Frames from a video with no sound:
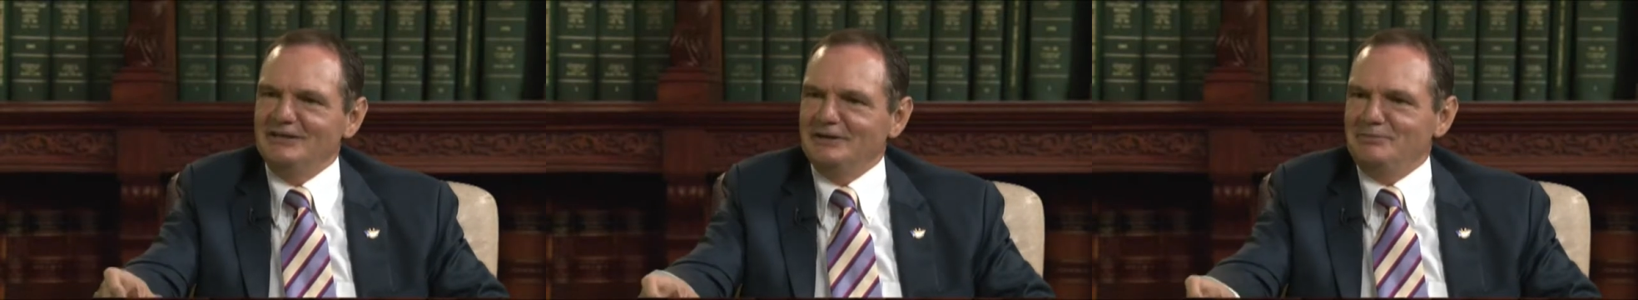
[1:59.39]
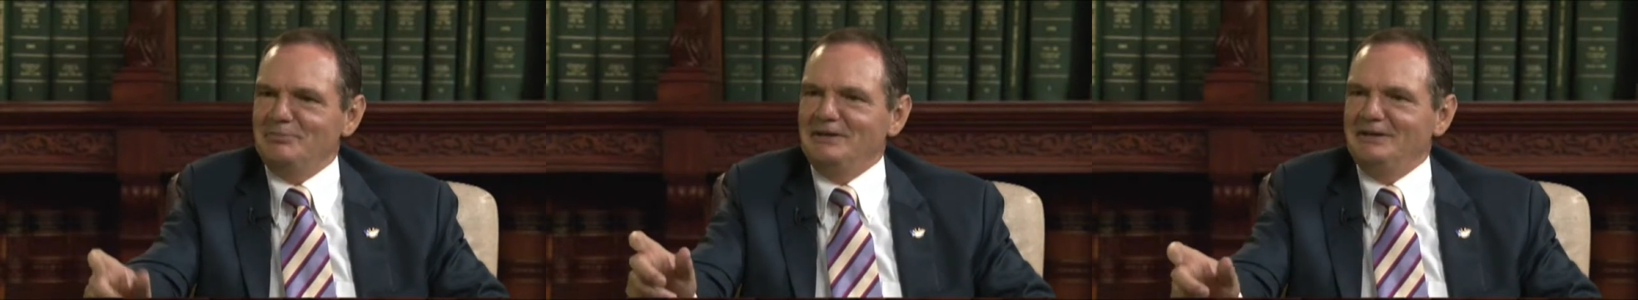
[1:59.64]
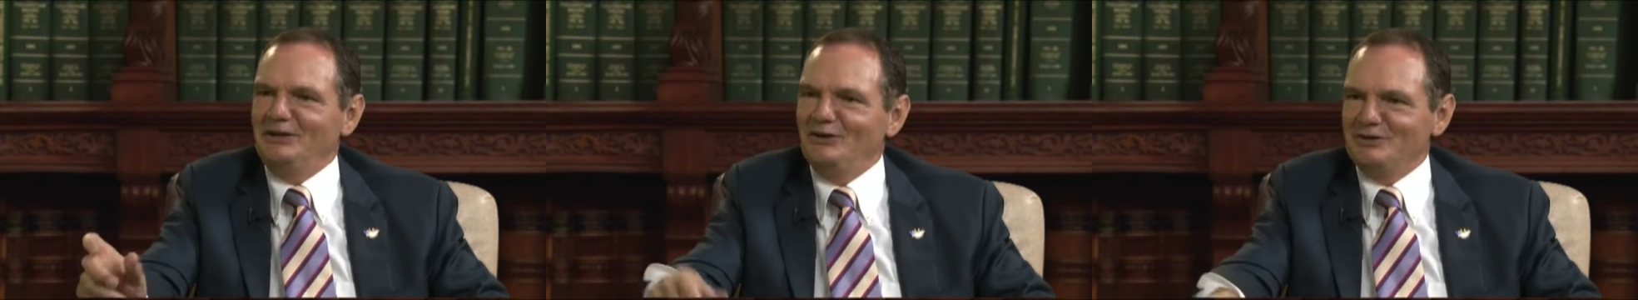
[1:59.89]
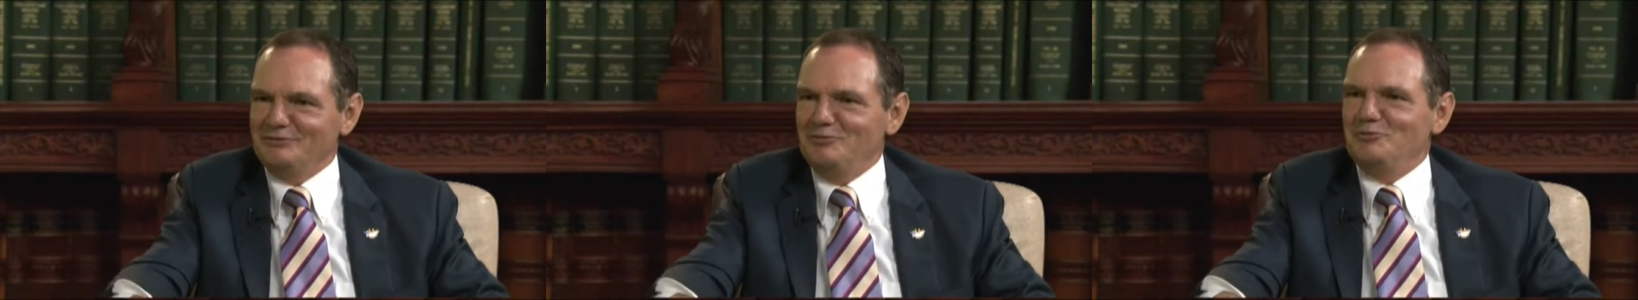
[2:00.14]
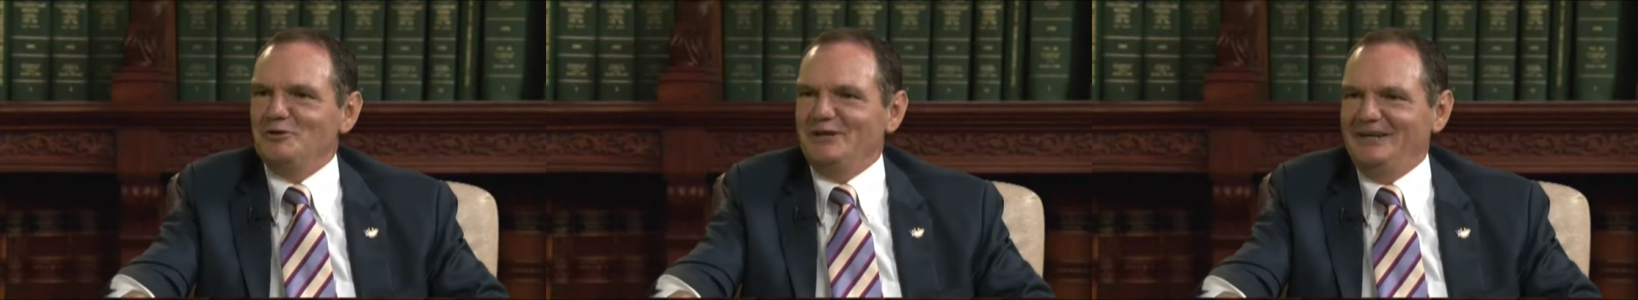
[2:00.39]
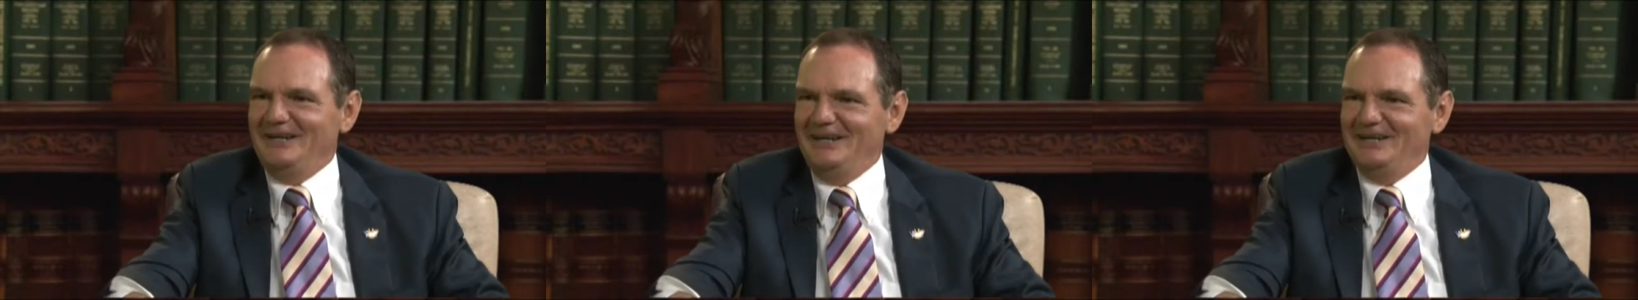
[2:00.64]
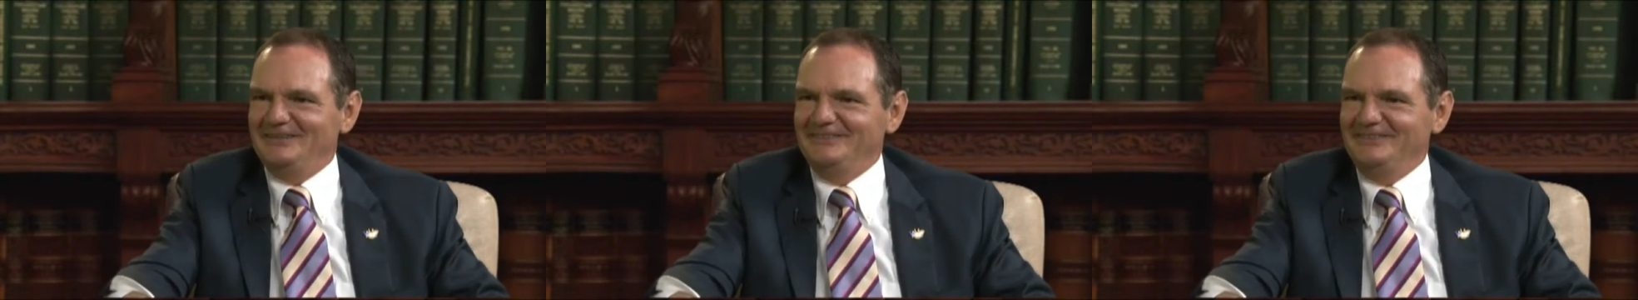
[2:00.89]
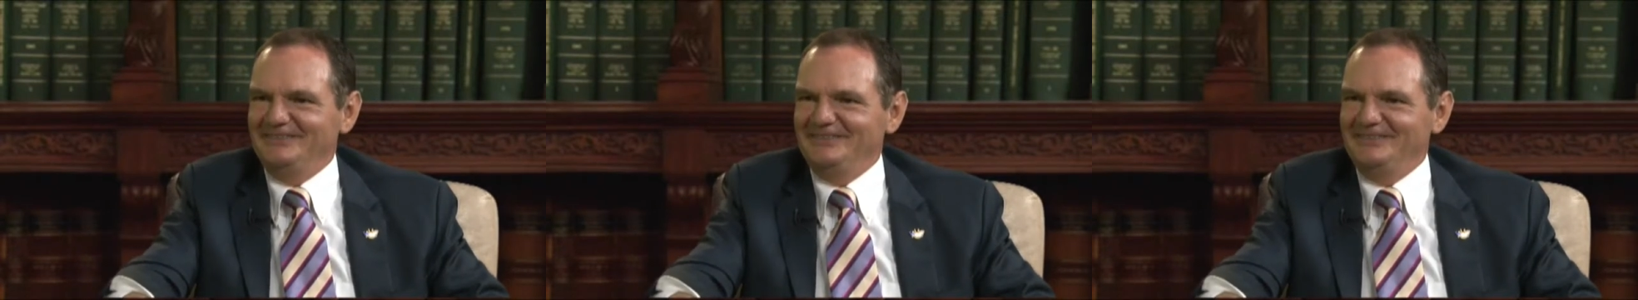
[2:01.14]
you get penalised for working hard?
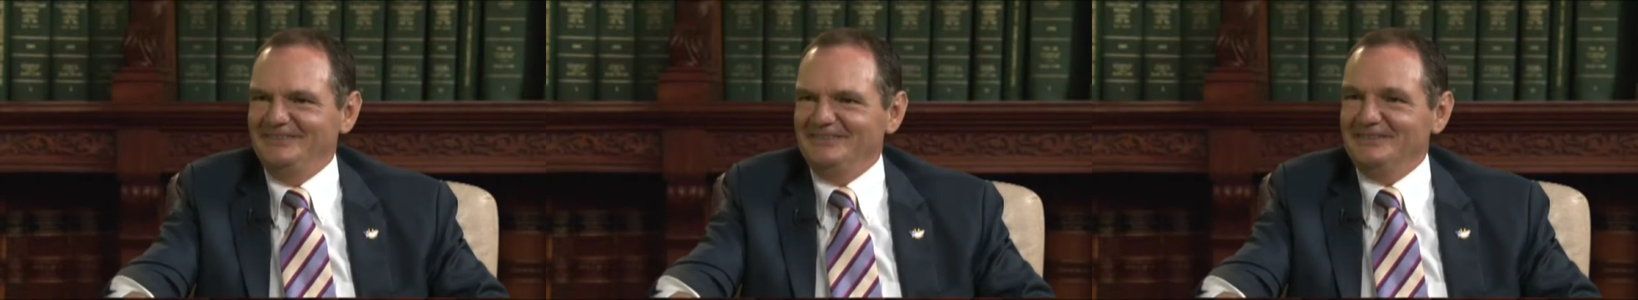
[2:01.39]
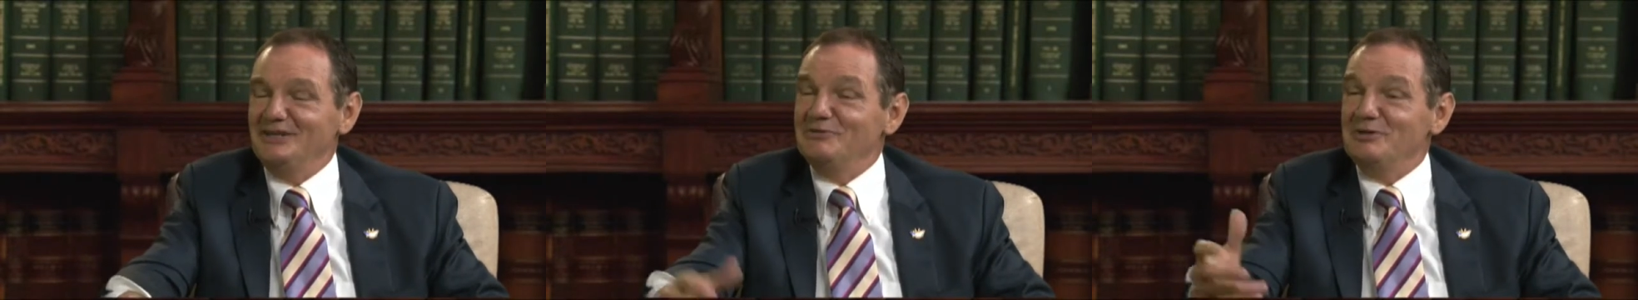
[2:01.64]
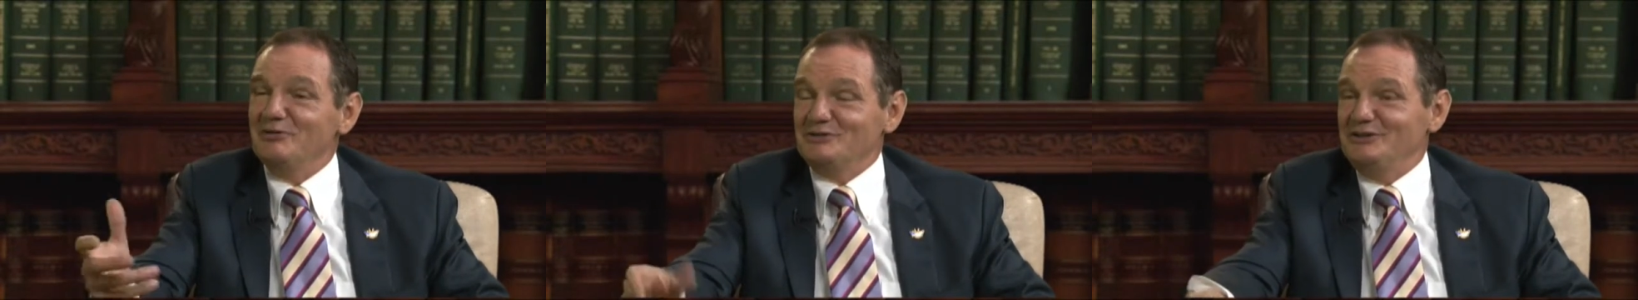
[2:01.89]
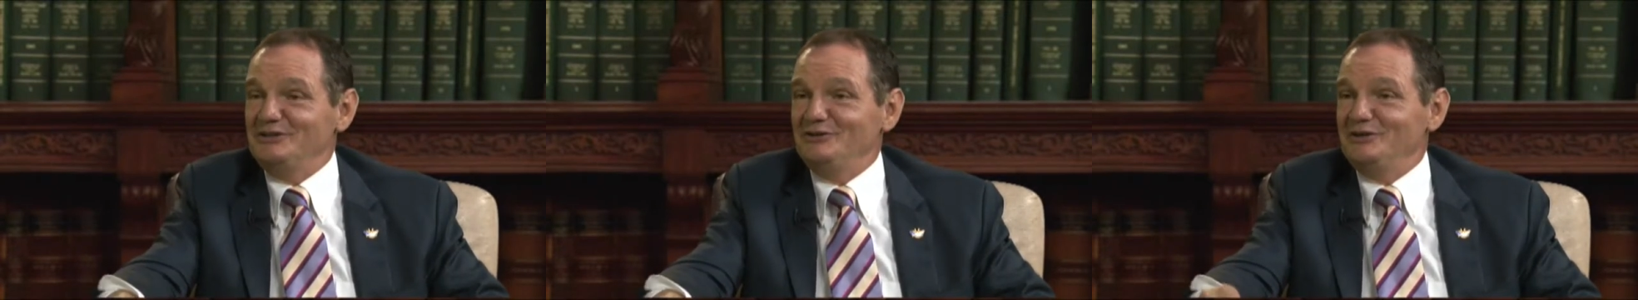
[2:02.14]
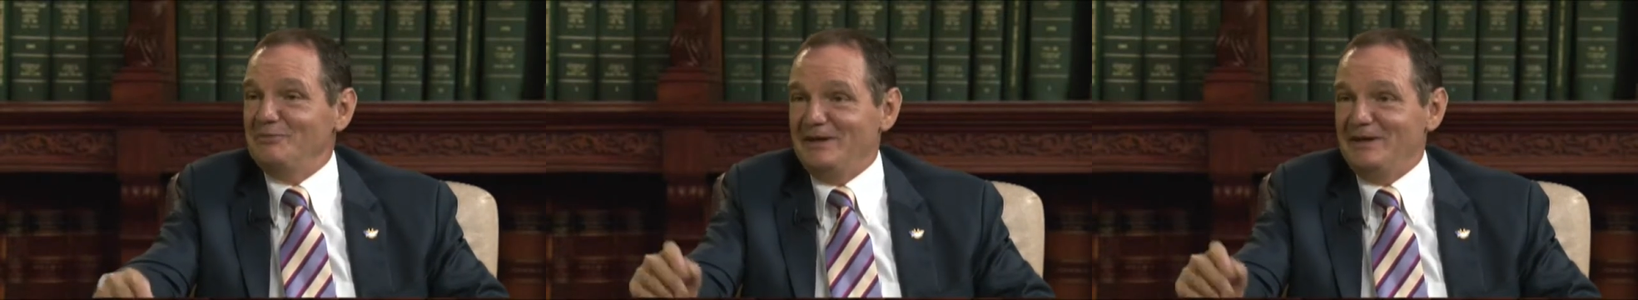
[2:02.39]
So you're better off sitting on your